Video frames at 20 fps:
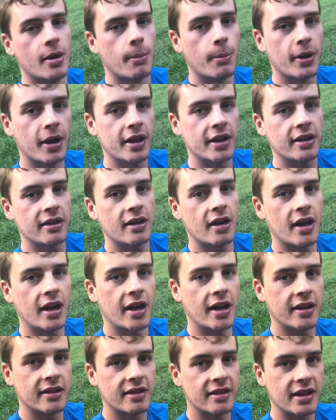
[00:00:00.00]
But
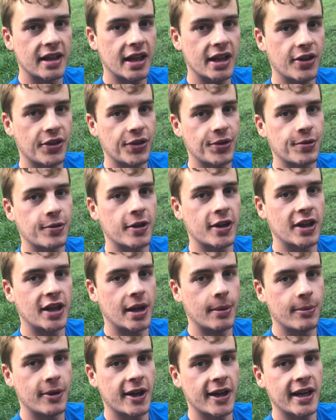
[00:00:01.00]
uh, today on the run,
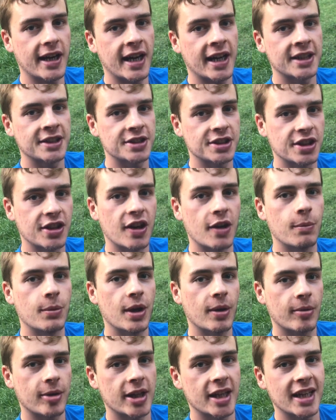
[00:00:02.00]
I'm not actually gonna
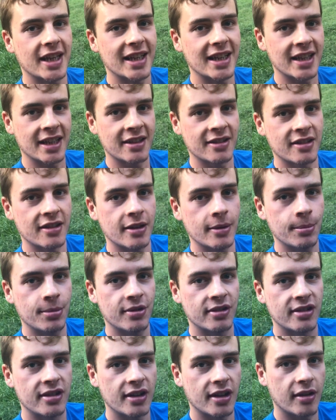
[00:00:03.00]
be able to get any
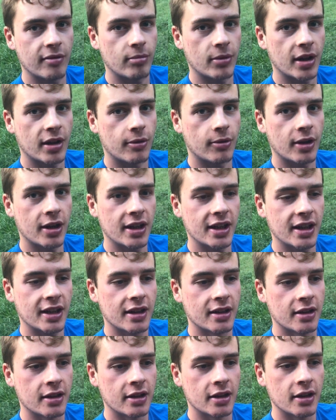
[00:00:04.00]
clips of my running